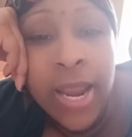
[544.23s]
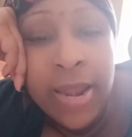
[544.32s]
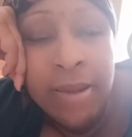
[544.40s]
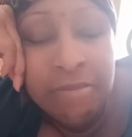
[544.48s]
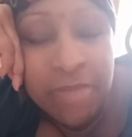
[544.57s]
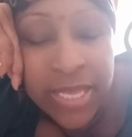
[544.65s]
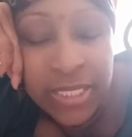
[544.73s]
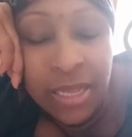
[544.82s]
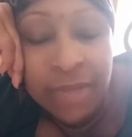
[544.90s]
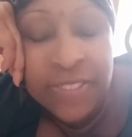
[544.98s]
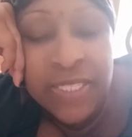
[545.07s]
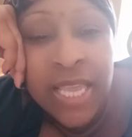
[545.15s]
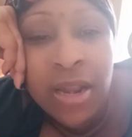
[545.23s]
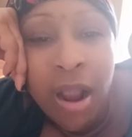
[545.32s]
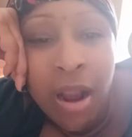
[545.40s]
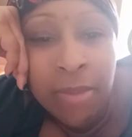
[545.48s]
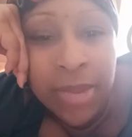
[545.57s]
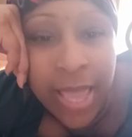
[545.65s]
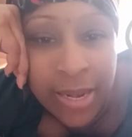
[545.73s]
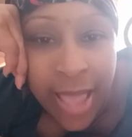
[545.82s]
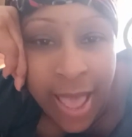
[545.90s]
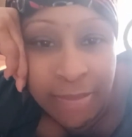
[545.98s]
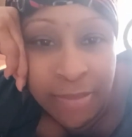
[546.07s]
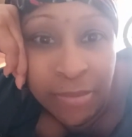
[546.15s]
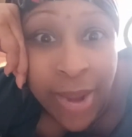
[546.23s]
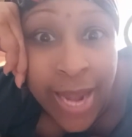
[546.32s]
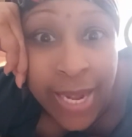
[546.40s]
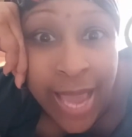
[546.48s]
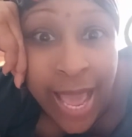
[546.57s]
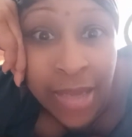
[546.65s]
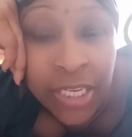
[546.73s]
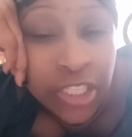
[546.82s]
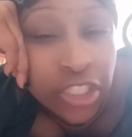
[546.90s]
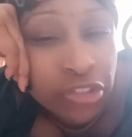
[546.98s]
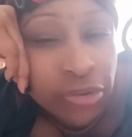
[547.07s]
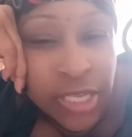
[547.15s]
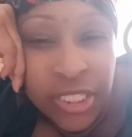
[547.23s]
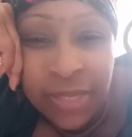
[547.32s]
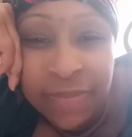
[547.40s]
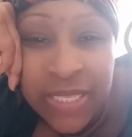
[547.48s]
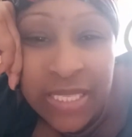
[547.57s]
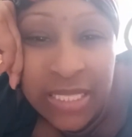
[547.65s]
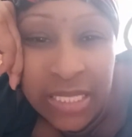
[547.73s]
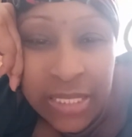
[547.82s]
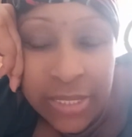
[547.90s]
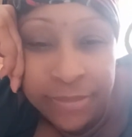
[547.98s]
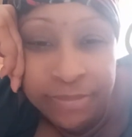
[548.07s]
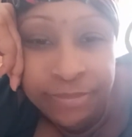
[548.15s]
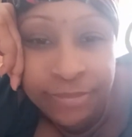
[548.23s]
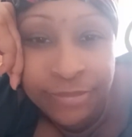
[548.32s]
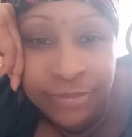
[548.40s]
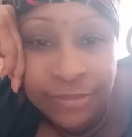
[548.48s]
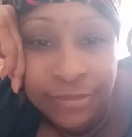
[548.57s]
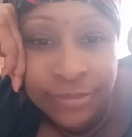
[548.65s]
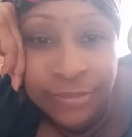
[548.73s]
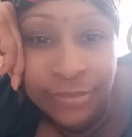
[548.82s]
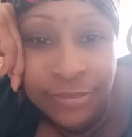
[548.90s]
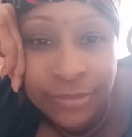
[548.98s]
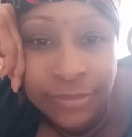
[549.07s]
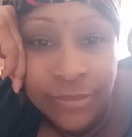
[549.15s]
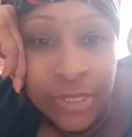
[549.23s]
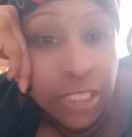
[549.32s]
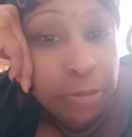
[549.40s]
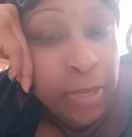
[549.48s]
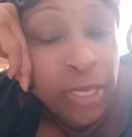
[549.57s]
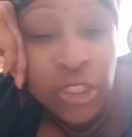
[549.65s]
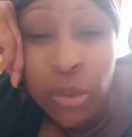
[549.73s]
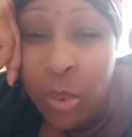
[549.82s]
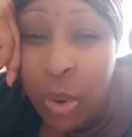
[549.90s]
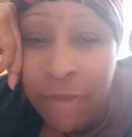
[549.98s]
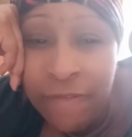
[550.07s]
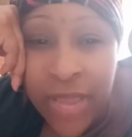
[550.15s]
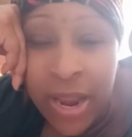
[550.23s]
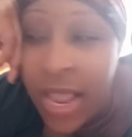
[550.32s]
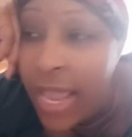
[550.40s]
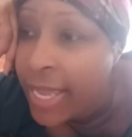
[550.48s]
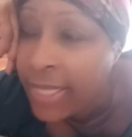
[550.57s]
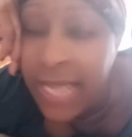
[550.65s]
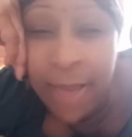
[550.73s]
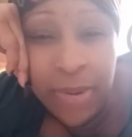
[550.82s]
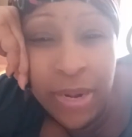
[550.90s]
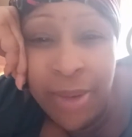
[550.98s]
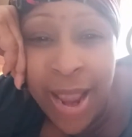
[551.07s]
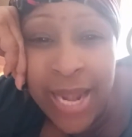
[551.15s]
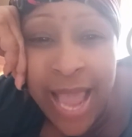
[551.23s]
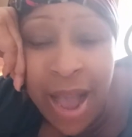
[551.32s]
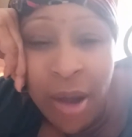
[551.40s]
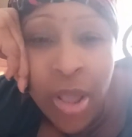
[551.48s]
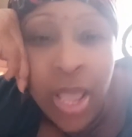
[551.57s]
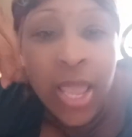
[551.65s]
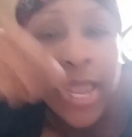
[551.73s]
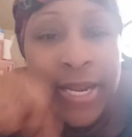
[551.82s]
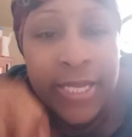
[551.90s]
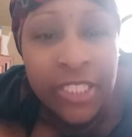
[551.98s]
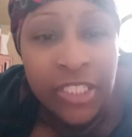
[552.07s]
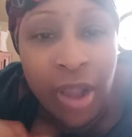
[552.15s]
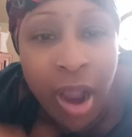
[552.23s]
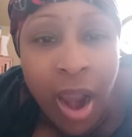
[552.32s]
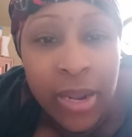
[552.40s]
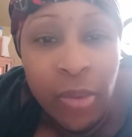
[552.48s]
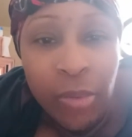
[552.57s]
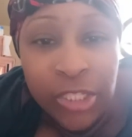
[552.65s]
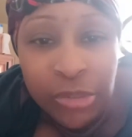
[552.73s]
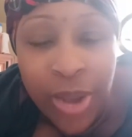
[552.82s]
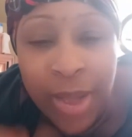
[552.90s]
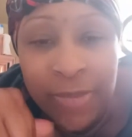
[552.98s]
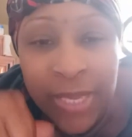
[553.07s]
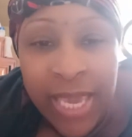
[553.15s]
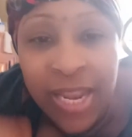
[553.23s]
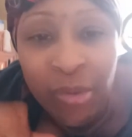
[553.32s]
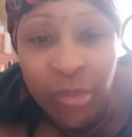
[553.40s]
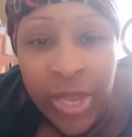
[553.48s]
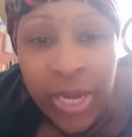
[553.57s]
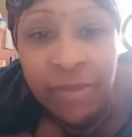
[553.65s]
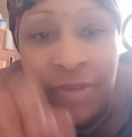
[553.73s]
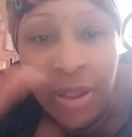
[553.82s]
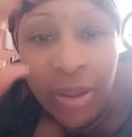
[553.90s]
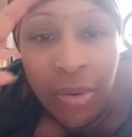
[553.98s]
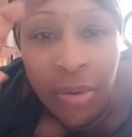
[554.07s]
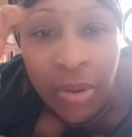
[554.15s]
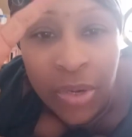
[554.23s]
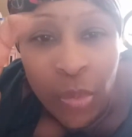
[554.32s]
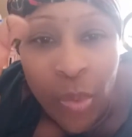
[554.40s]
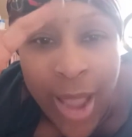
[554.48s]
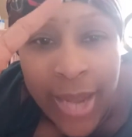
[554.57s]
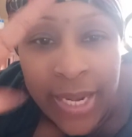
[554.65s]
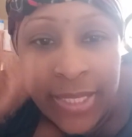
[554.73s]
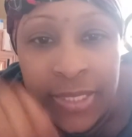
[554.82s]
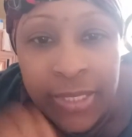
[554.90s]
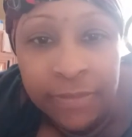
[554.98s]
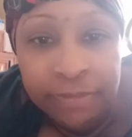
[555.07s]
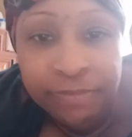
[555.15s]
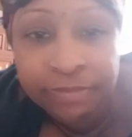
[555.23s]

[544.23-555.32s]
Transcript: in the midst of seeing Armageddon happen right now, the destruction of this system. Spiritual warfare is happening right now. And it's starting with Trump getting rid of whiteness.